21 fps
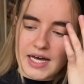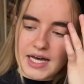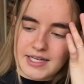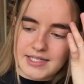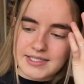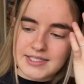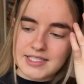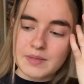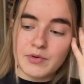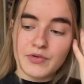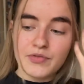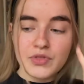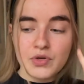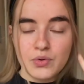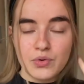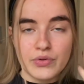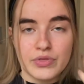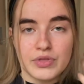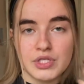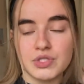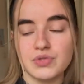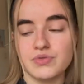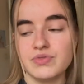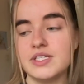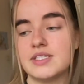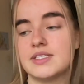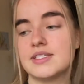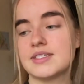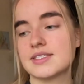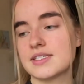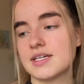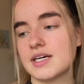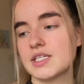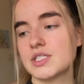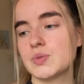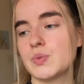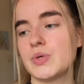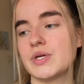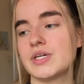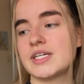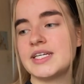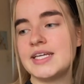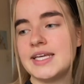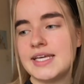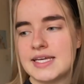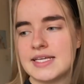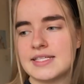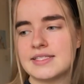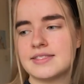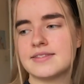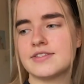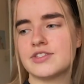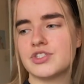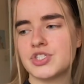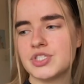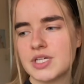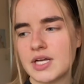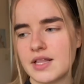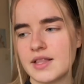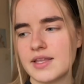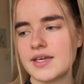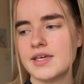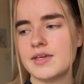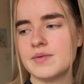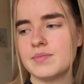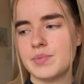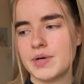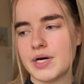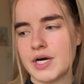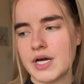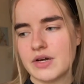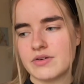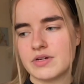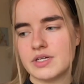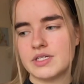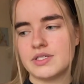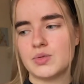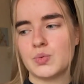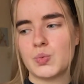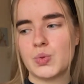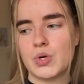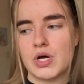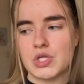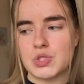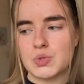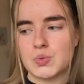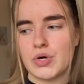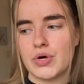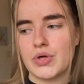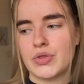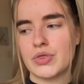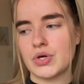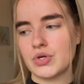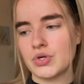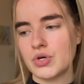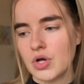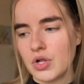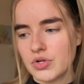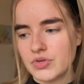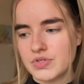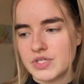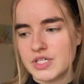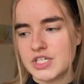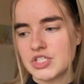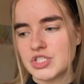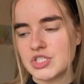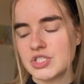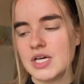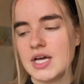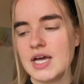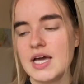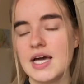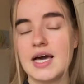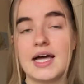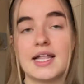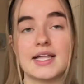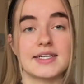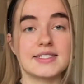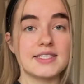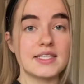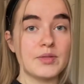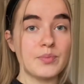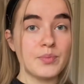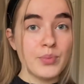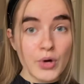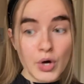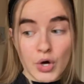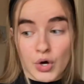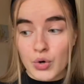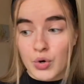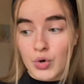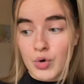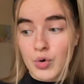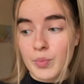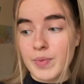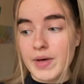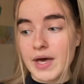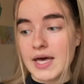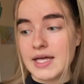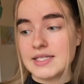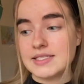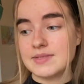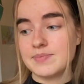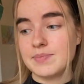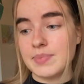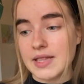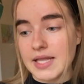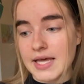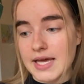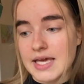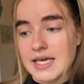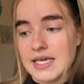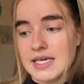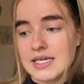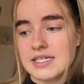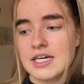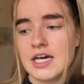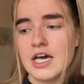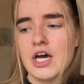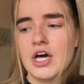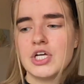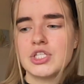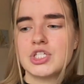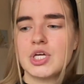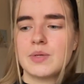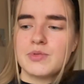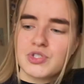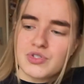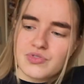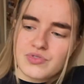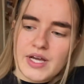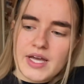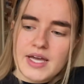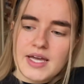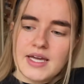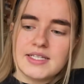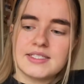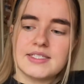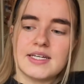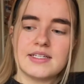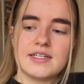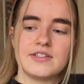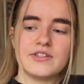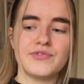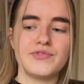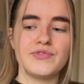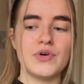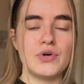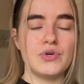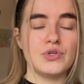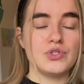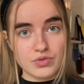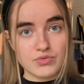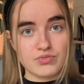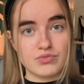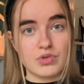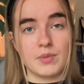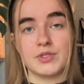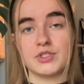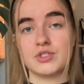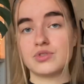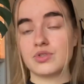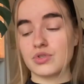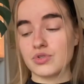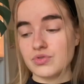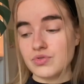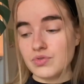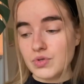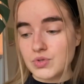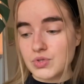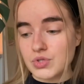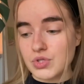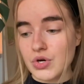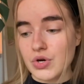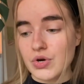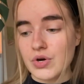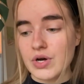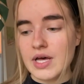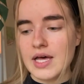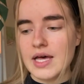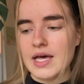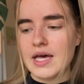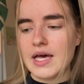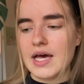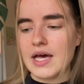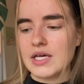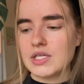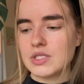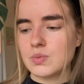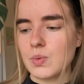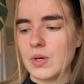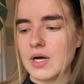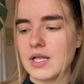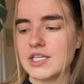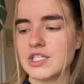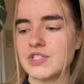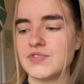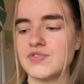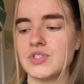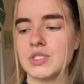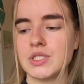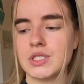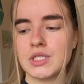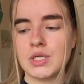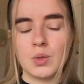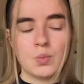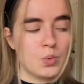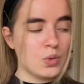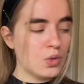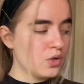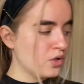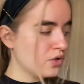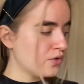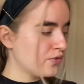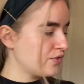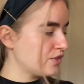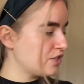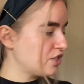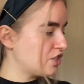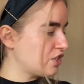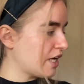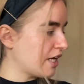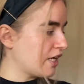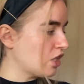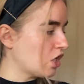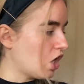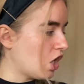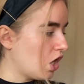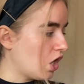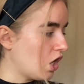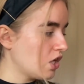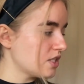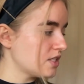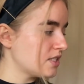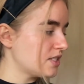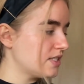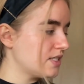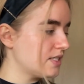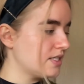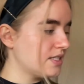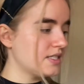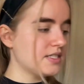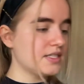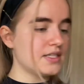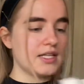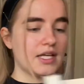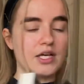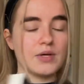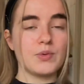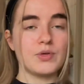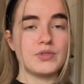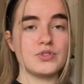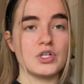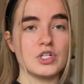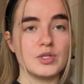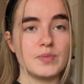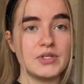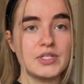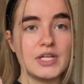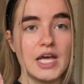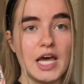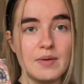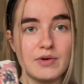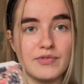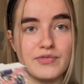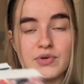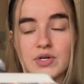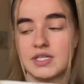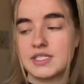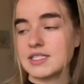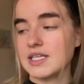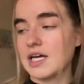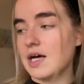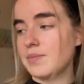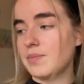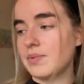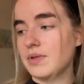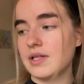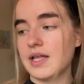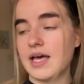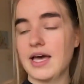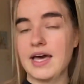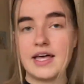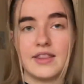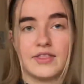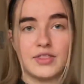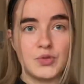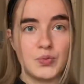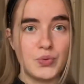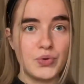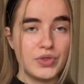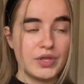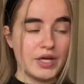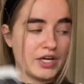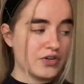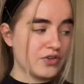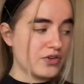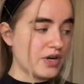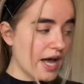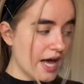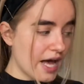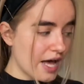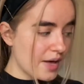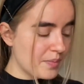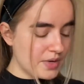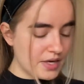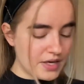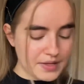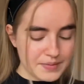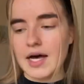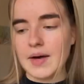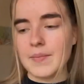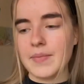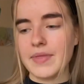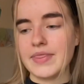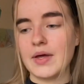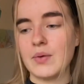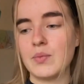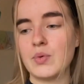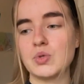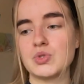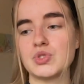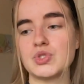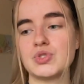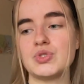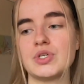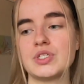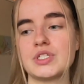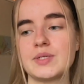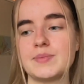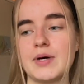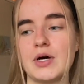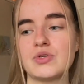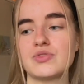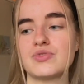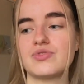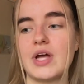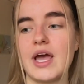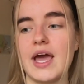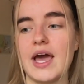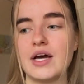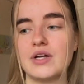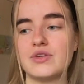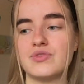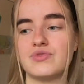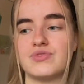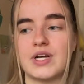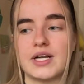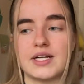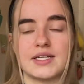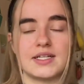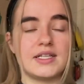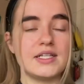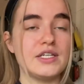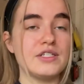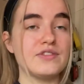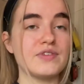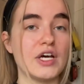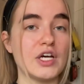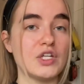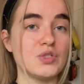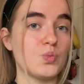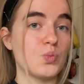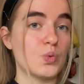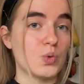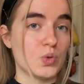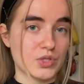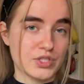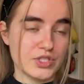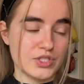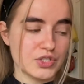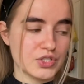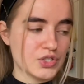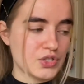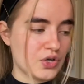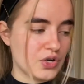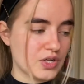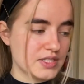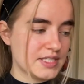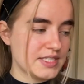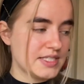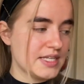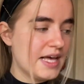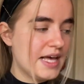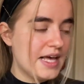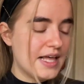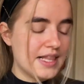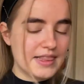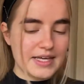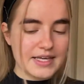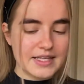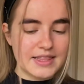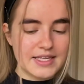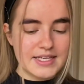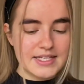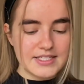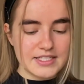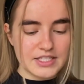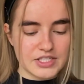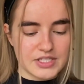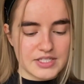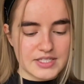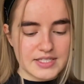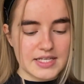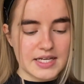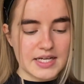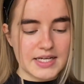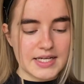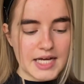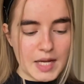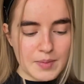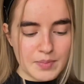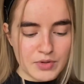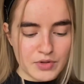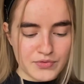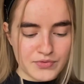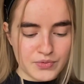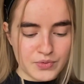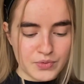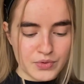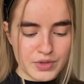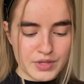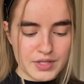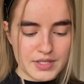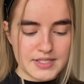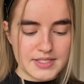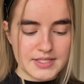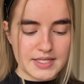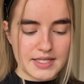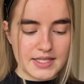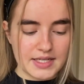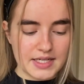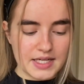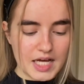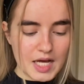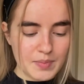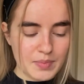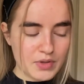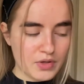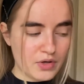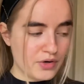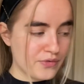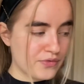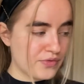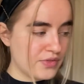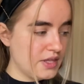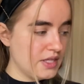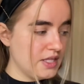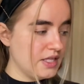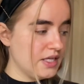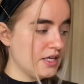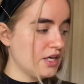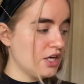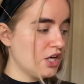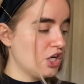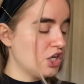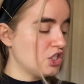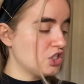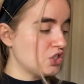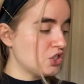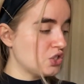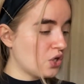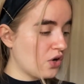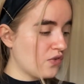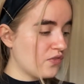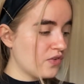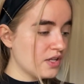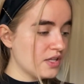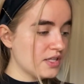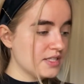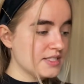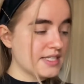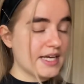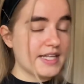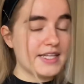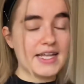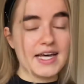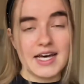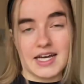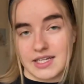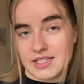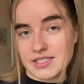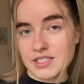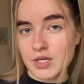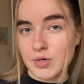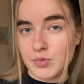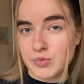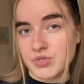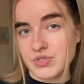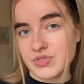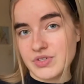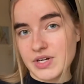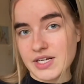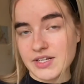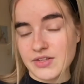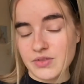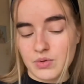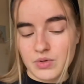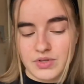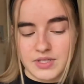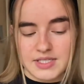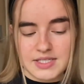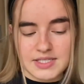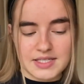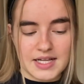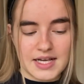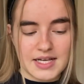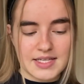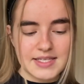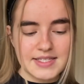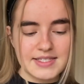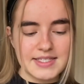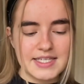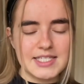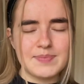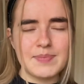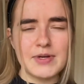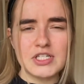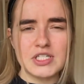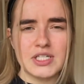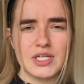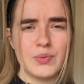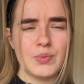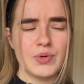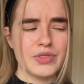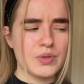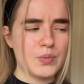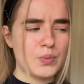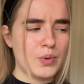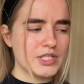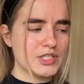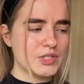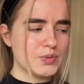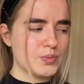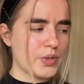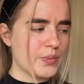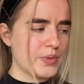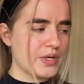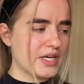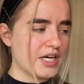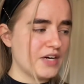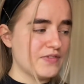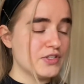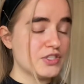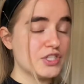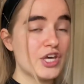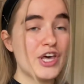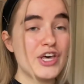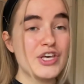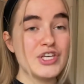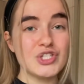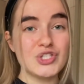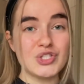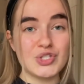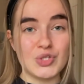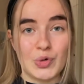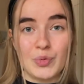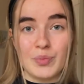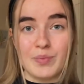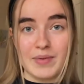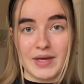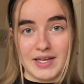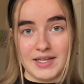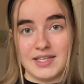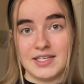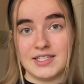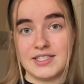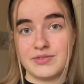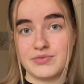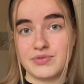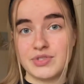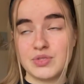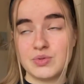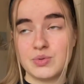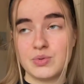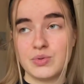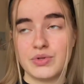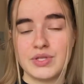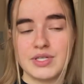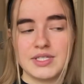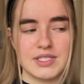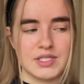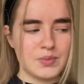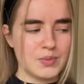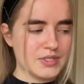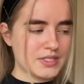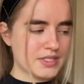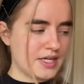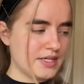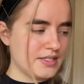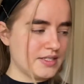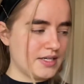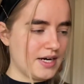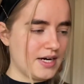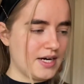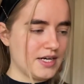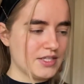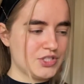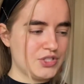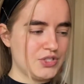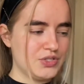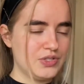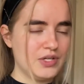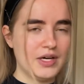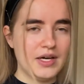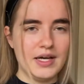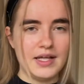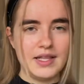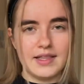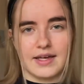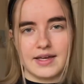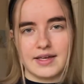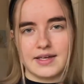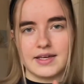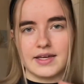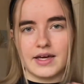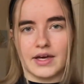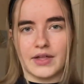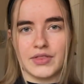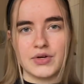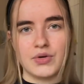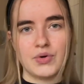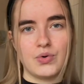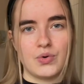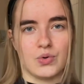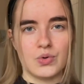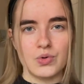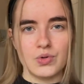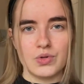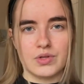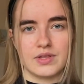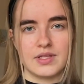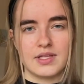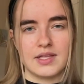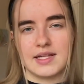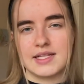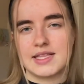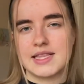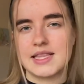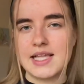Some of the authors we discussed were Keats, Shelley, Byron, Wordsworth, and Coleridge, Alexander Pope and Blake, Thomas Gray, Daniel Defoe's Robinson Crusoe, as well as Virginia Woolf, Jane Austen, like we talked about Emma, for example, and Northanger Abbey. And then we also talked about Anne Radcliffe and Walter Scott. Like, these are just a couple of authors and a couple of the novels and excerpts we read in all these classes, especially with the ones where we covered so many different authors. It was kind of hard to like gather all the little